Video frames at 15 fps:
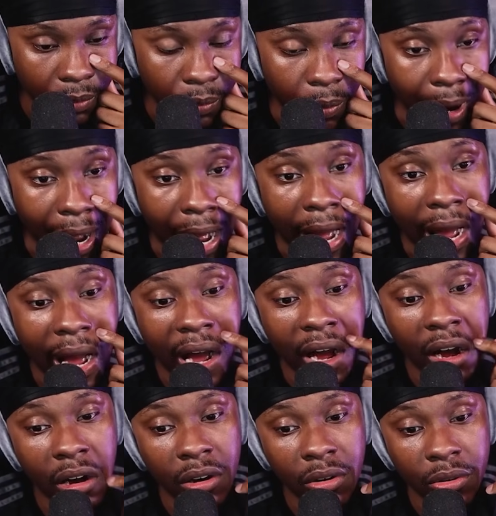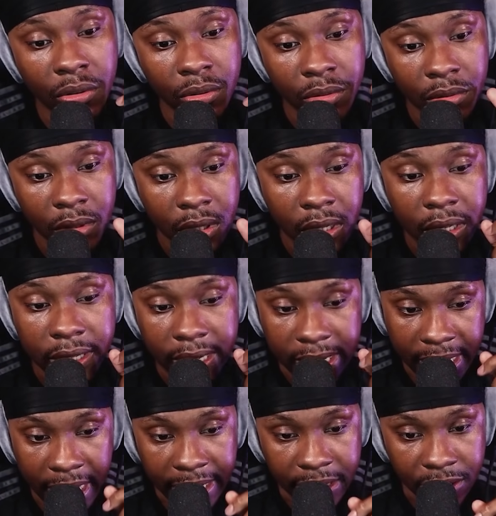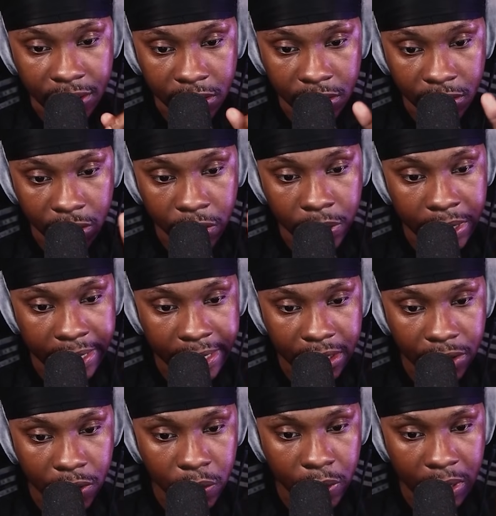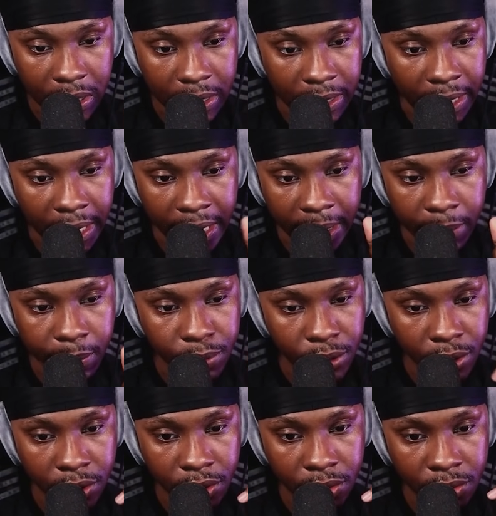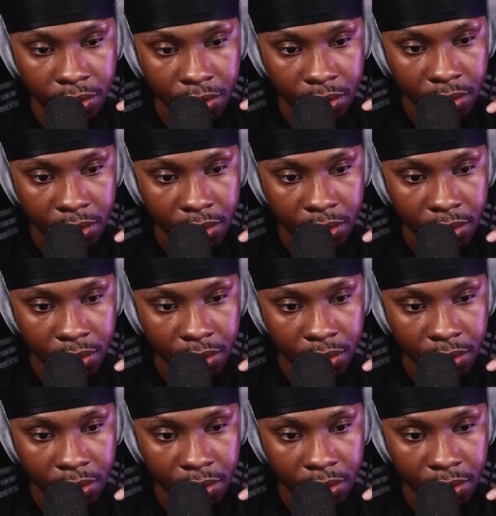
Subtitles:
Yeah, Katniss, you need, yeah, bro.